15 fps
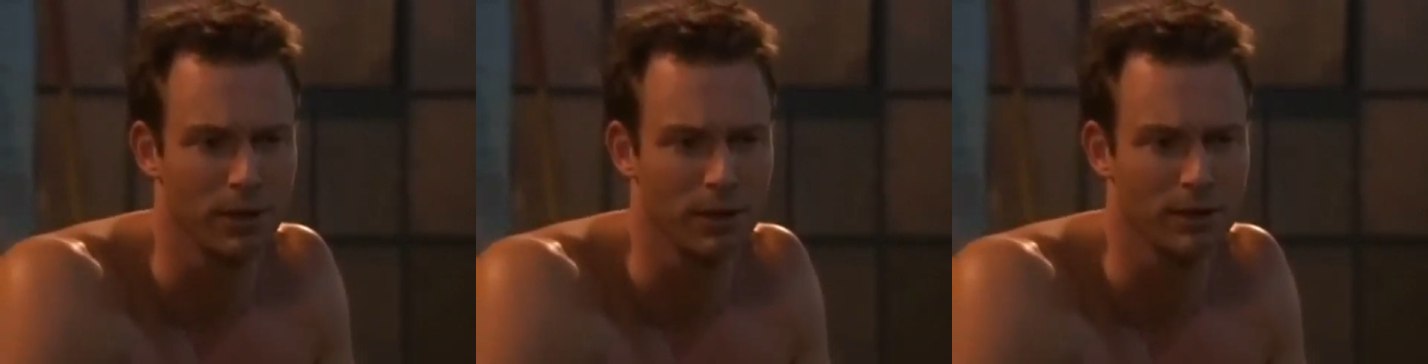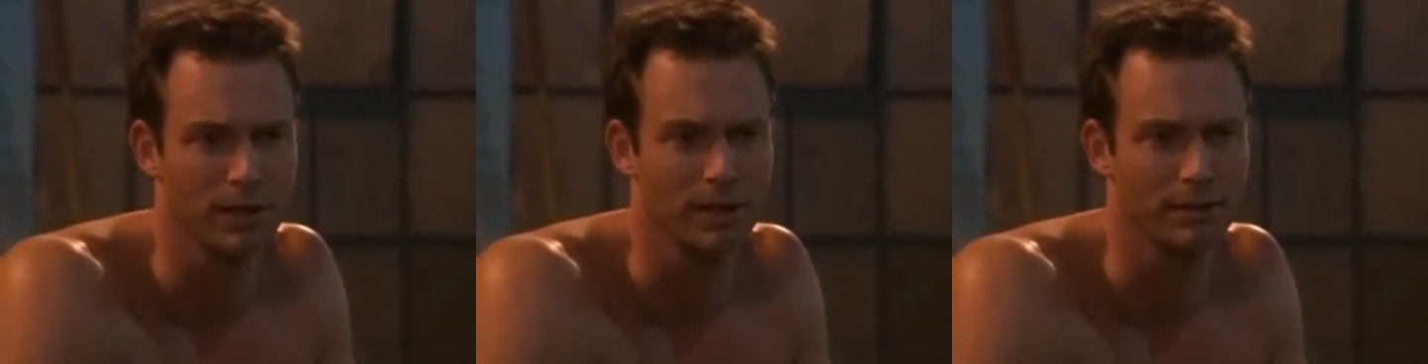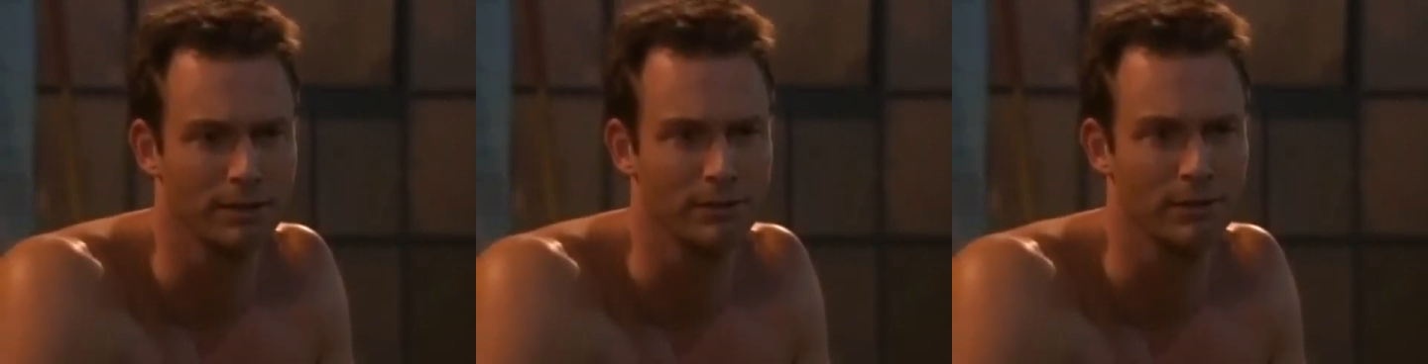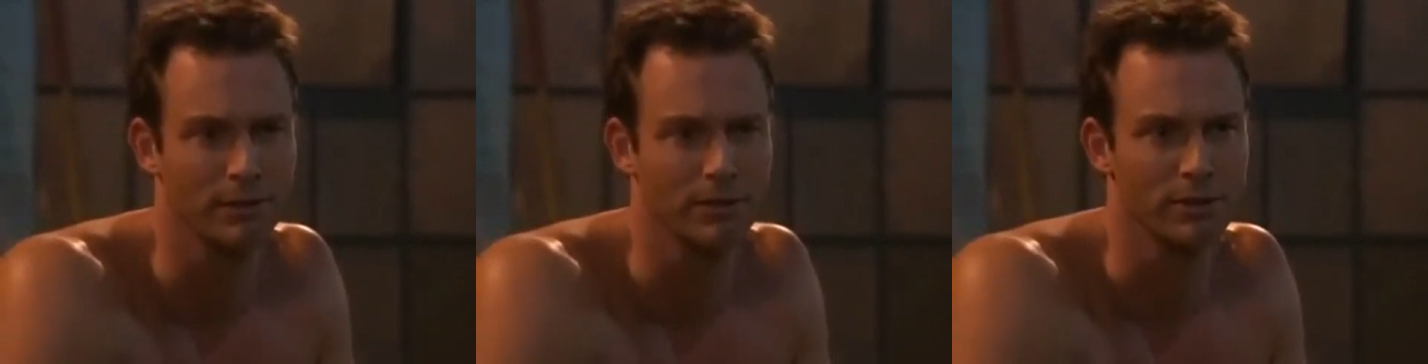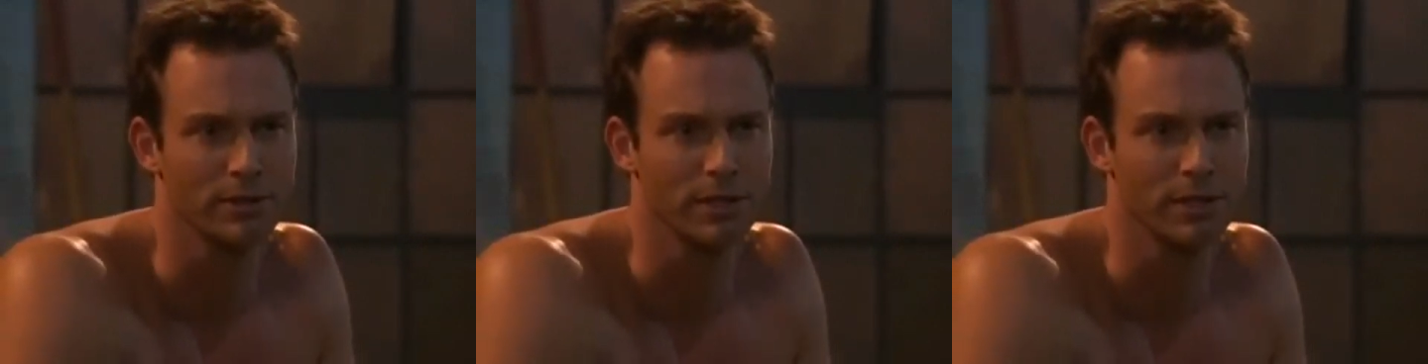brown eyes of
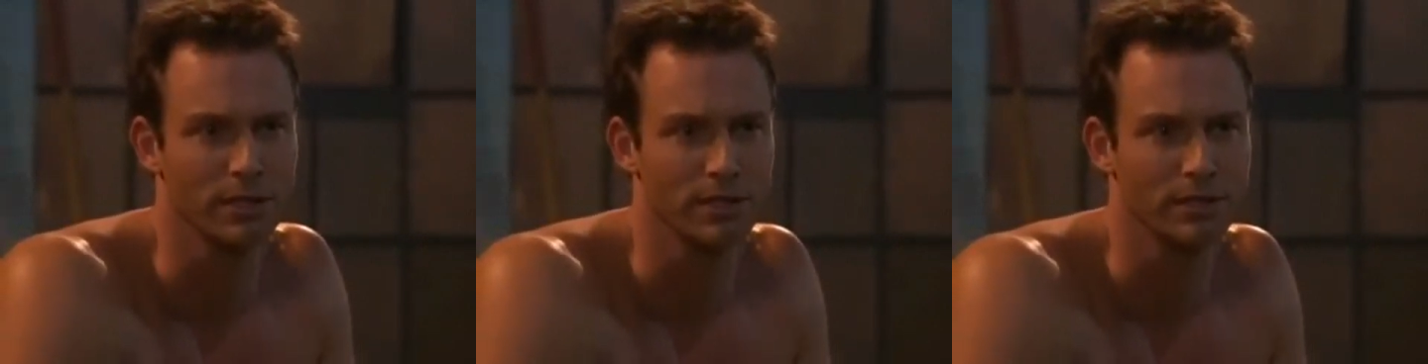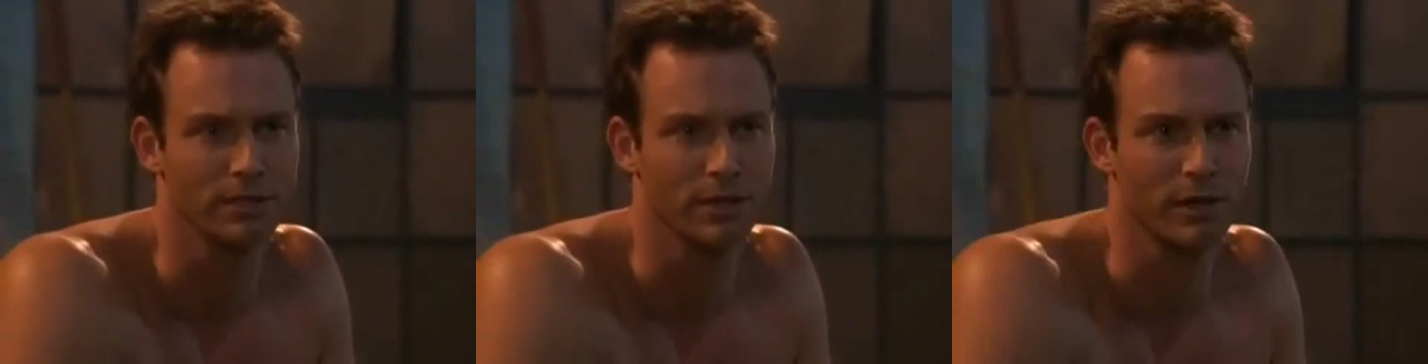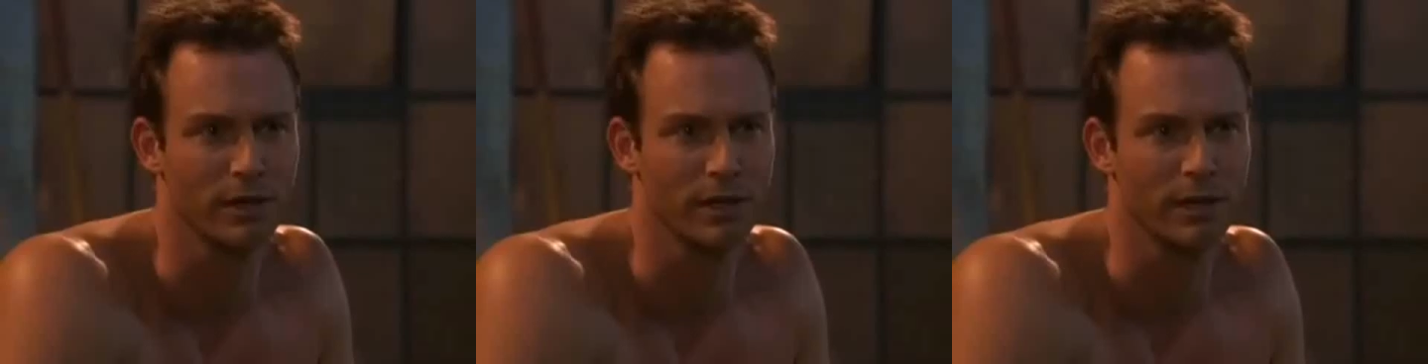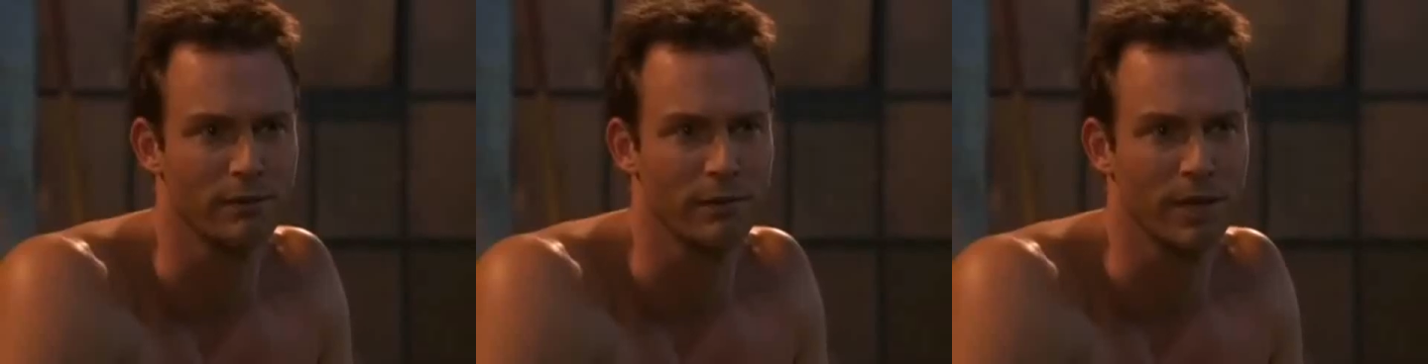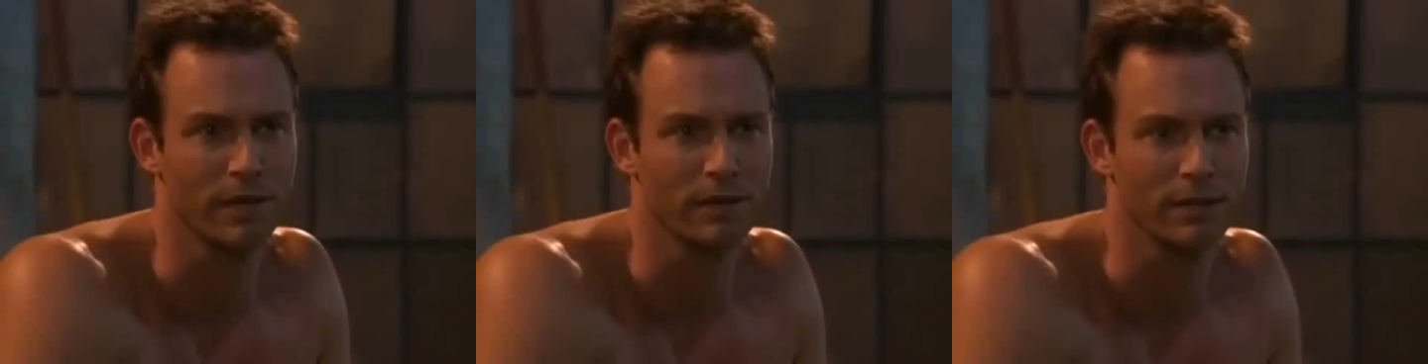yours, and I saw
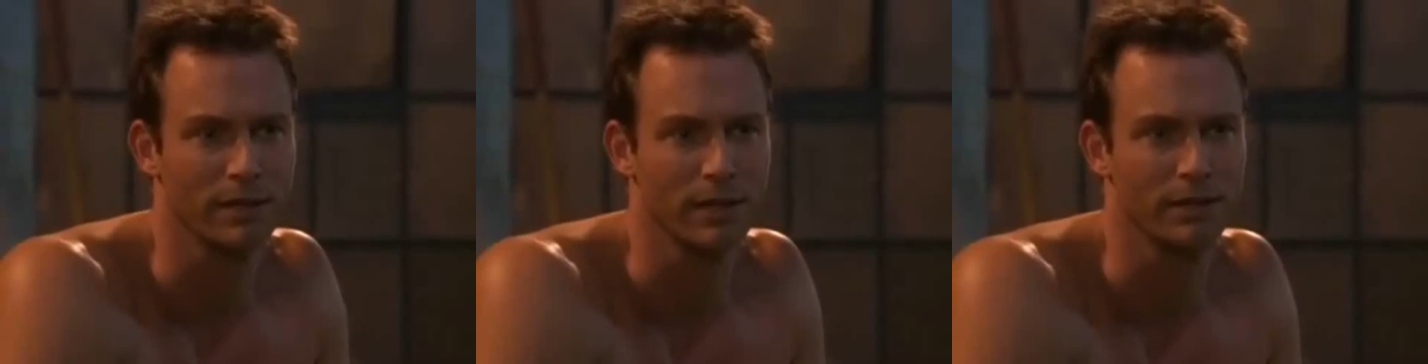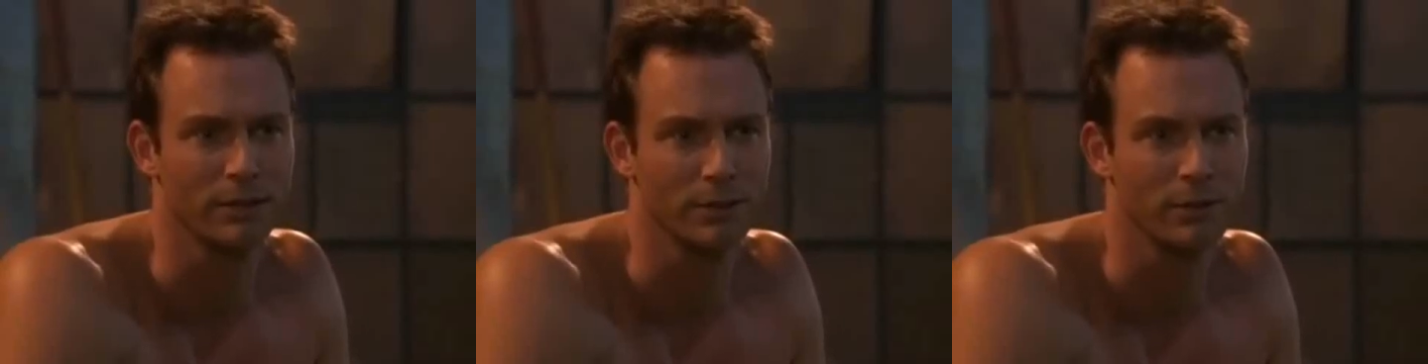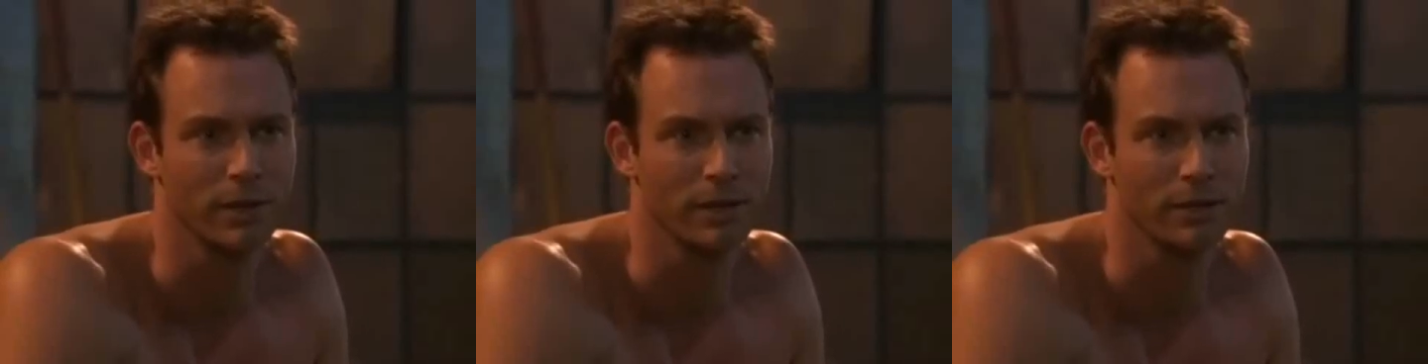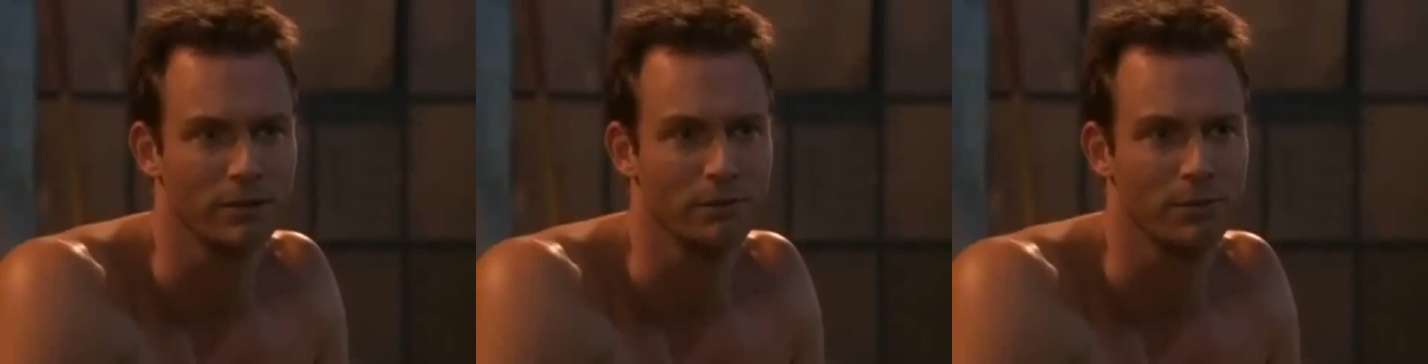that man that I knew I